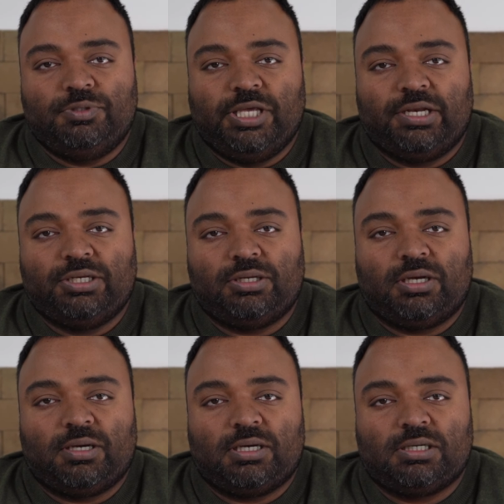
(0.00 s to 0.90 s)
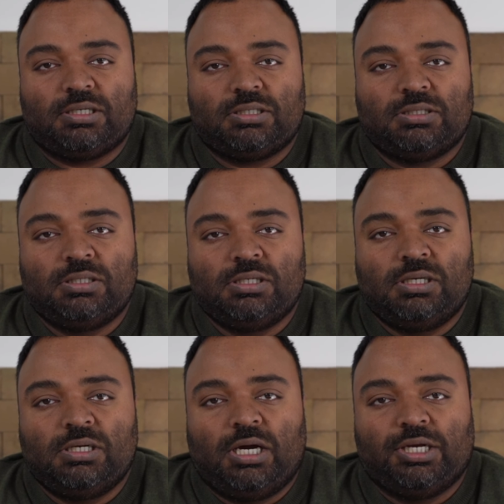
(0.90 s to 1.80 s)
then
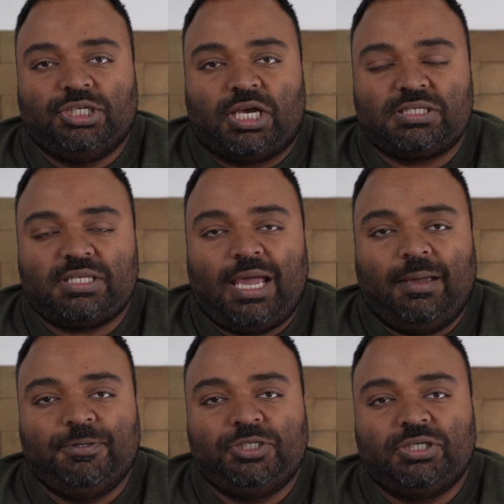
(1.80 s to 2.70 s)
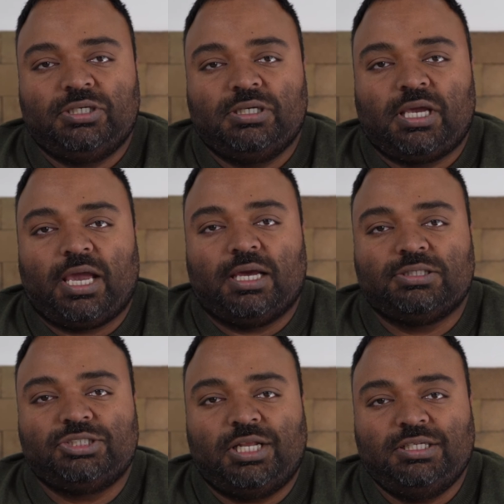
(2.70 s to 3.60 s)
adjust aperture
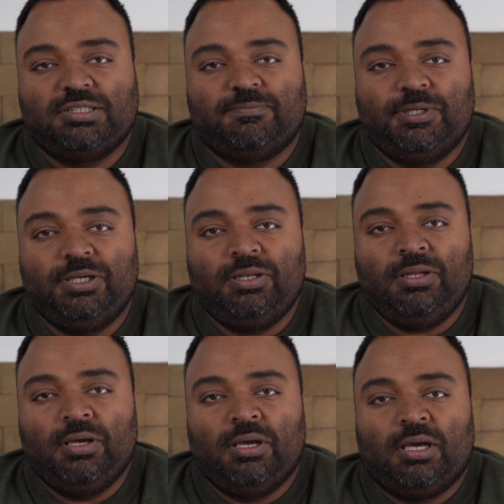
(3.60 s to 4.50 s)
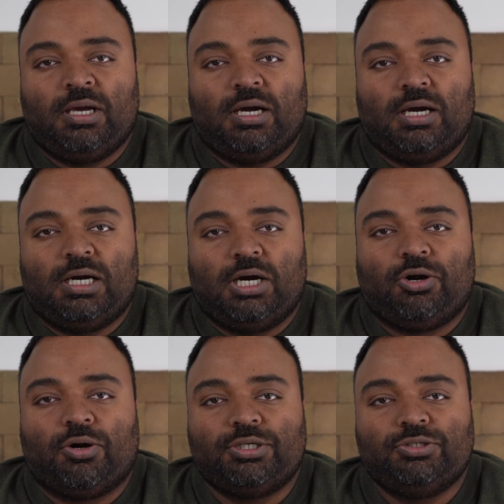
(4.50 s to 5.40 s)
and shutter speed
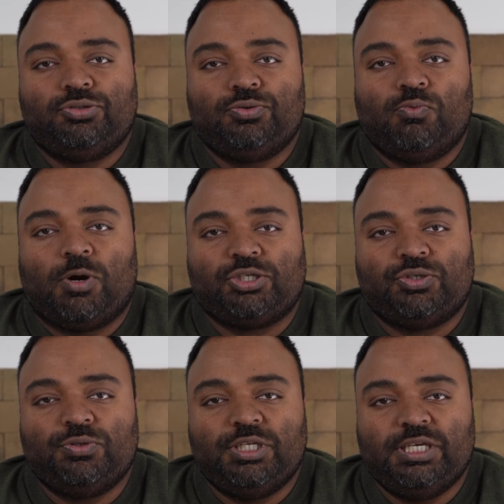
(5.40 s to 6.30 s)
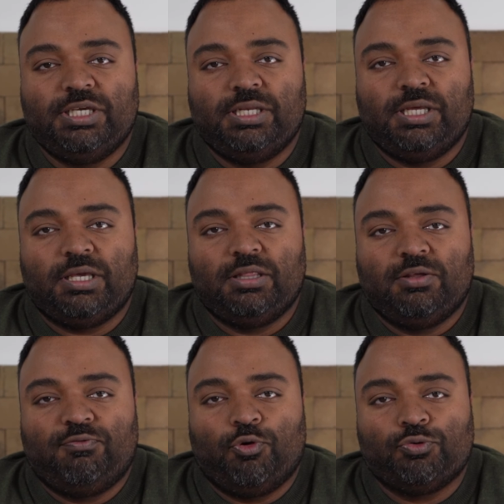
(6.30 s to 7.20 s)
according to what you need in
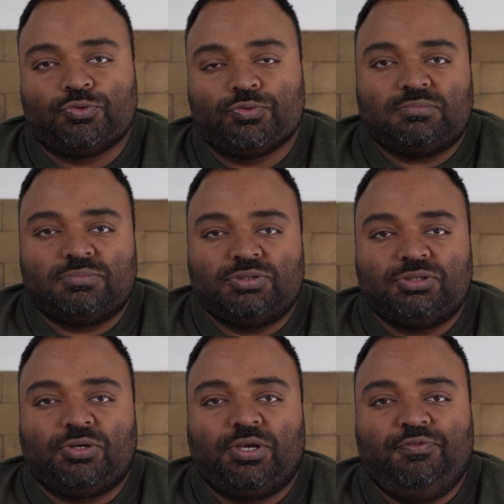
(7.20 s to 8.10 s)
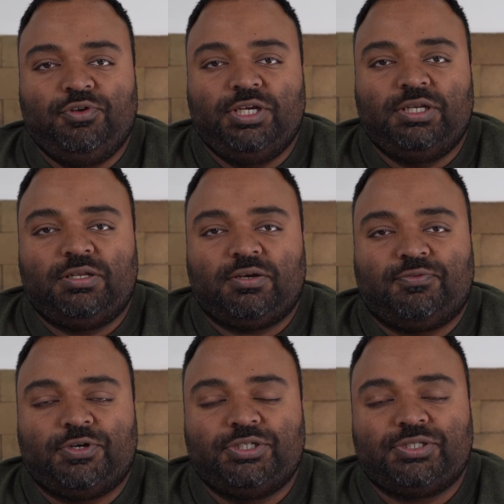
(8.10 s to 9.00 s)
the photo. So if you need,
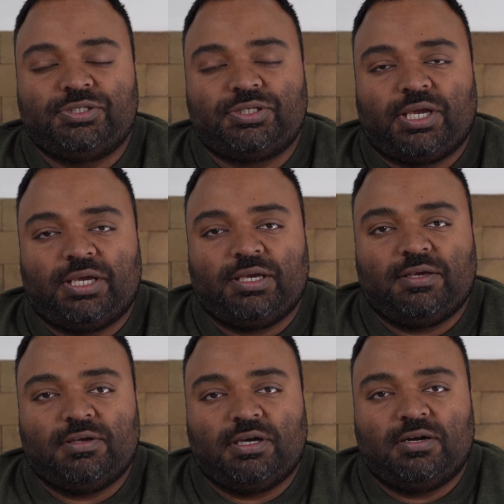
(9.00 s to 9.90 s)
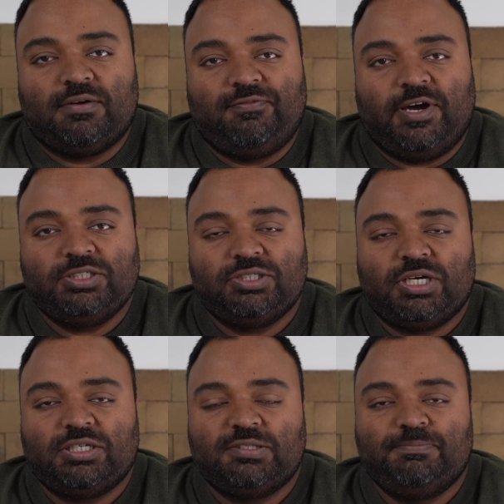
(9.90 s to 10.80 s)
for instance, a faster
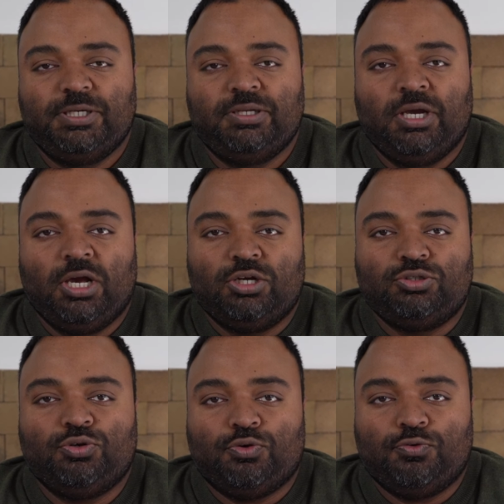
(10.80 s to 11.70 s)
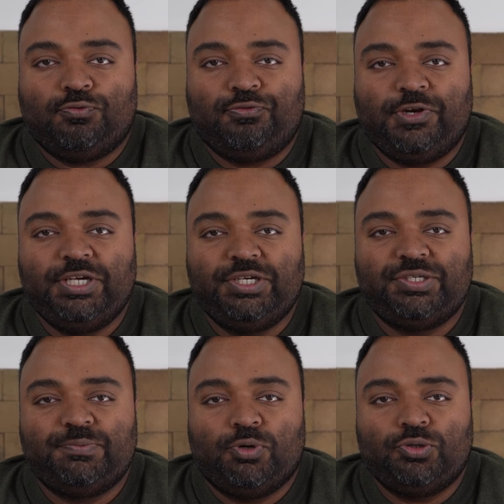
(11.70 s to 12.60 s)
shutter speed to
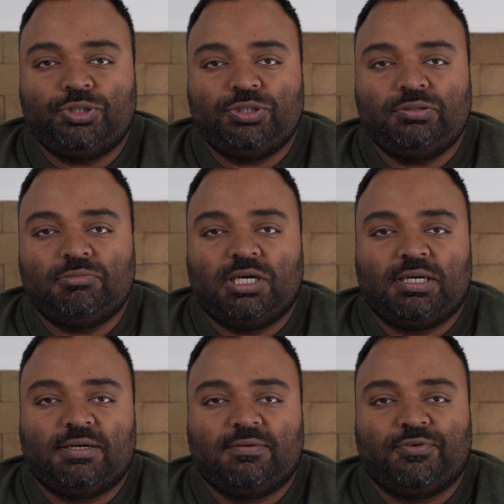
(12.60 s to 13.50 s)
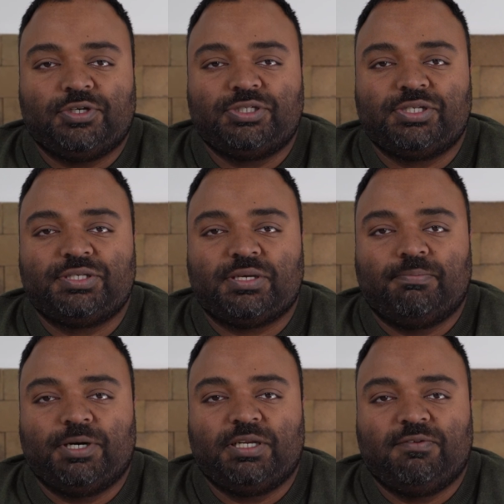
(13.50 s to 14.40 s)
freeze motion, for instance, a
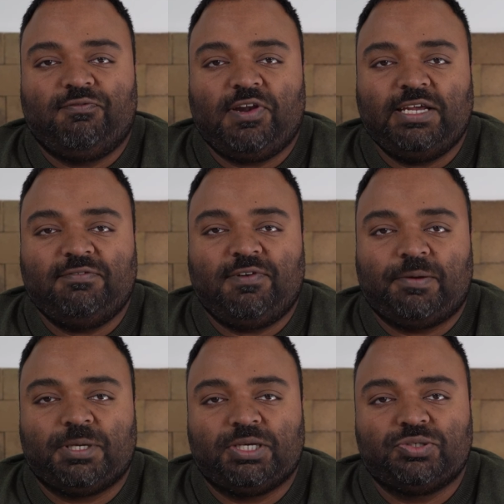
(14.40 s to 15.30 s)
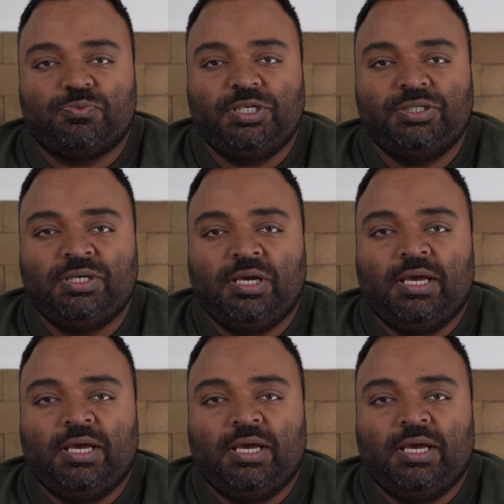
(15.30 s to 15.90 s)
bird in flight flapping its wings,